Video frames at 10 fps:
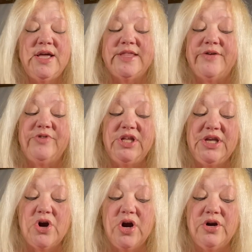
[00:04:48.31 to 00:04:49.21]
They really
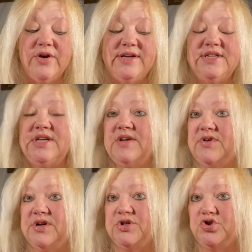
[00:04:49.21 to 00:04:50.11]
are going to give
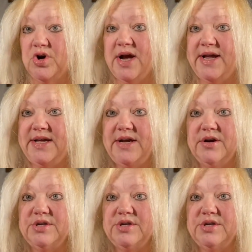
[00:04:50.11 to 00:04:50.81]
it a try here